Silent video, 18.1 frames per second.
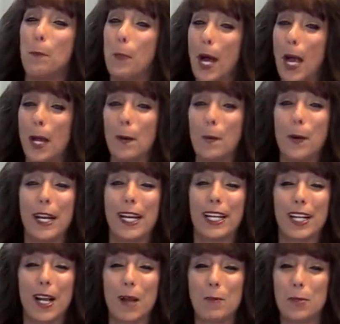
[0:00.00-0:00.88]
But when
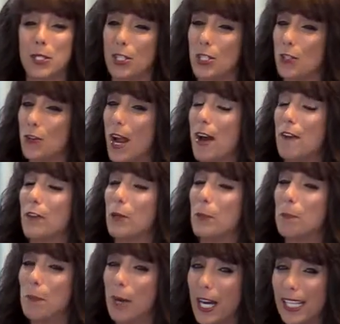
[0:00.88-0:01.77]
it comes to
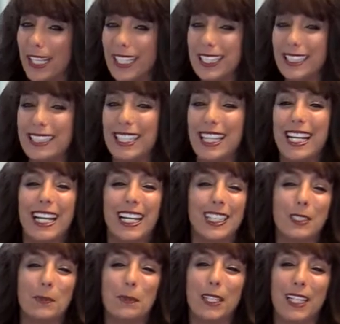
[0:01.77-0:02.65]
travel buddies,
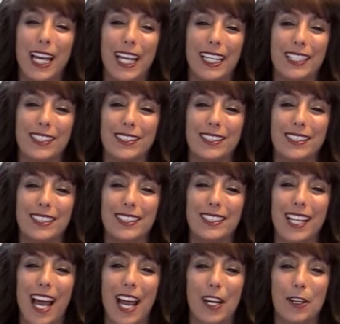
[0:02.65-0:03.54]
it's millennials'
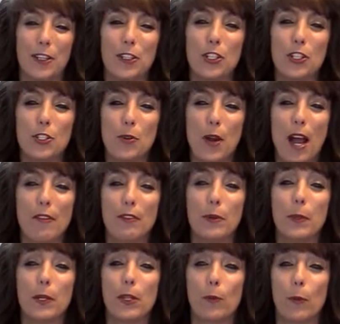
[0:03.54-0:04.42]
desire to
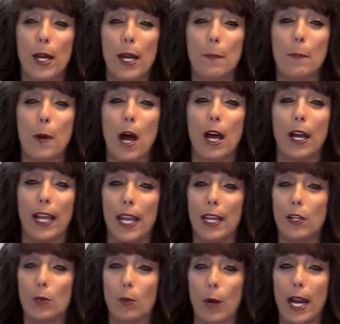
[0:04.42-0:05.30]
travel with grandpa
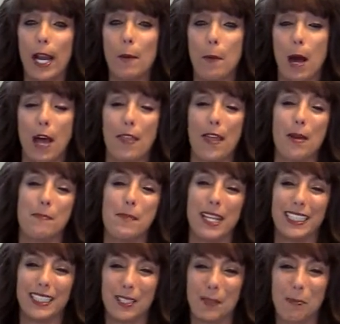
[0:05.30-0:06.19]
and grandma that
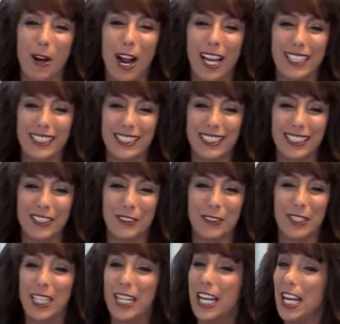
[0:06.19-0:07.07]
may surprise
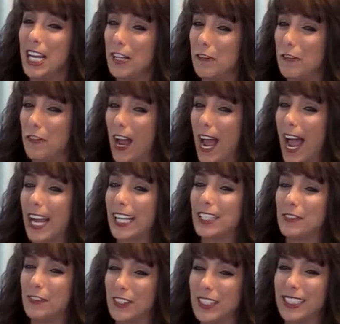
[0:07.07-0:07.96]
you. In
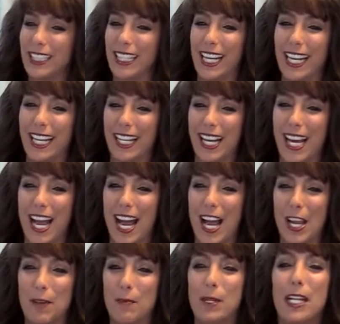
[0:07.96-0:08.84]
fact, Visit
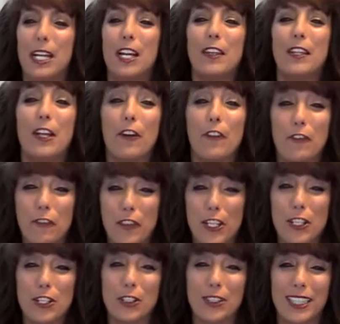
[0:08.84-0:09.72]
Anaheim, the
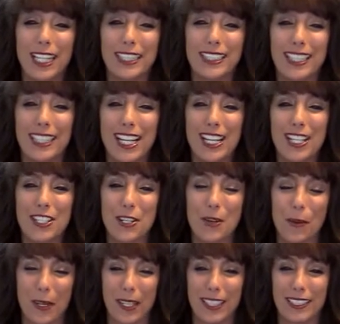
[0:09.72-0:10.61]
official
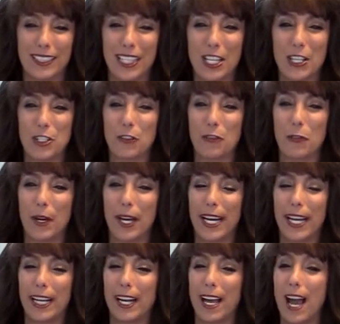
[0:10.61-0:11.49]
destination organization for
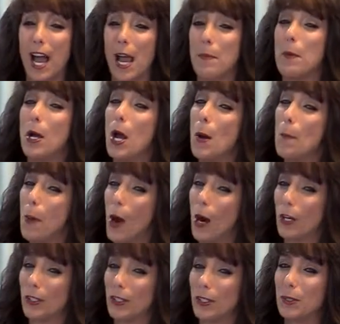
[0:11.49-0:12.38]
Anaheim,
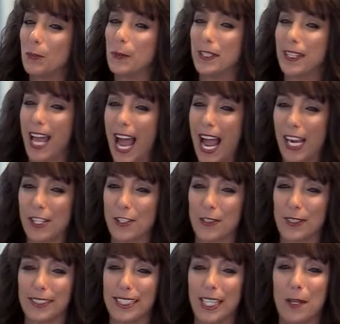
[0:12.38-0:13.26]
partnered with
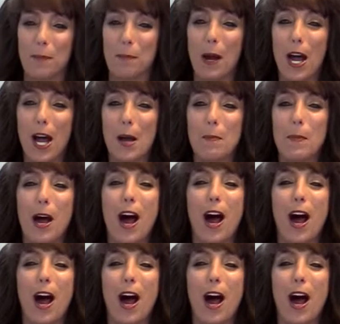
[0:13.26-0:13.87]
actress and mom